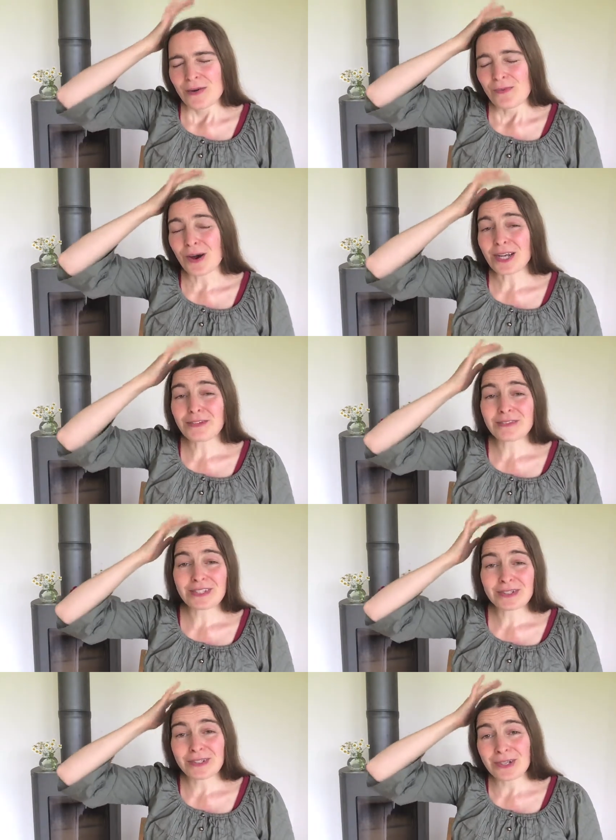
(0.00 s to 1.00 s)
What if
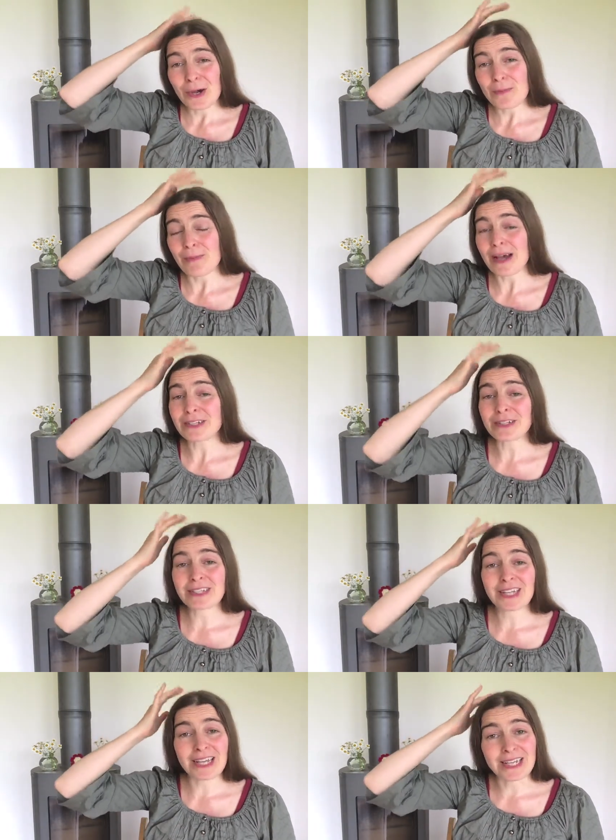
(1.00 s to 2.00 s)
this could go better
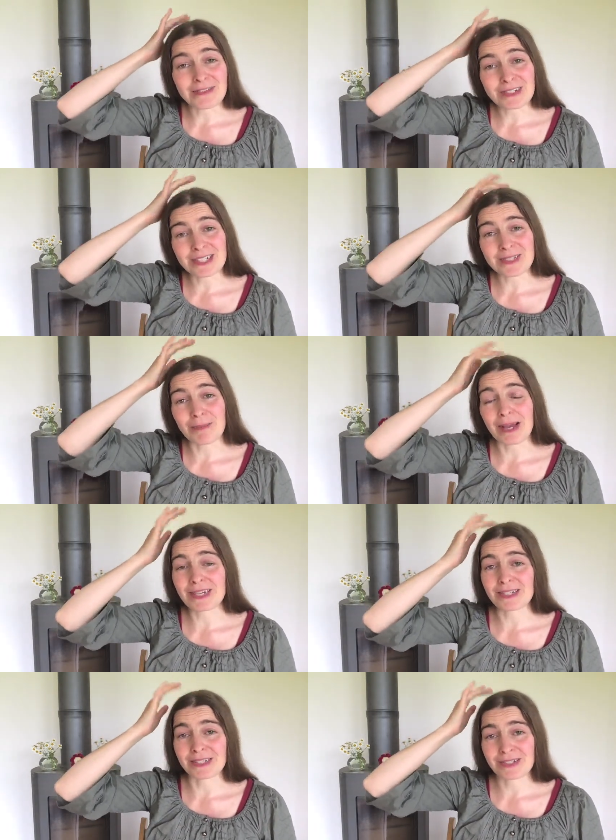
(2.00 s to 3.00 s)
than I even
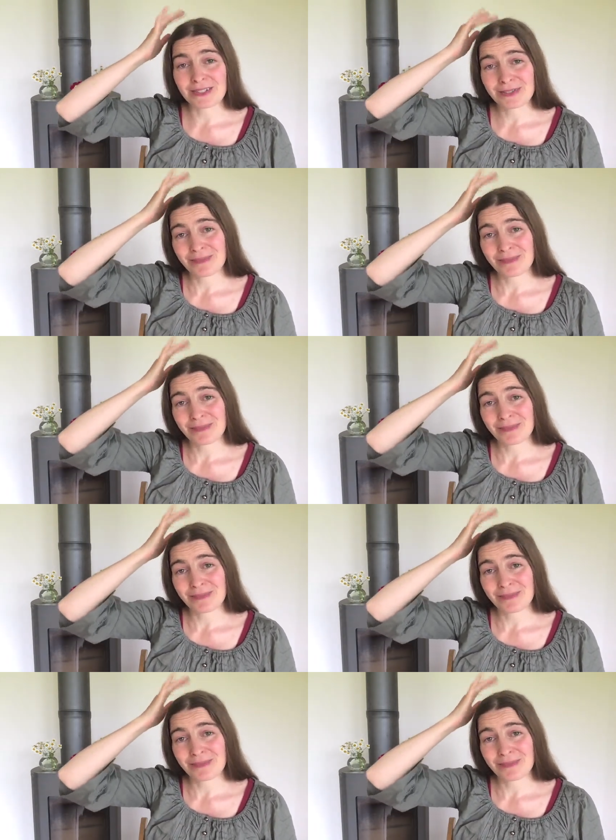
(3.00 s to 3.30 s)
expected?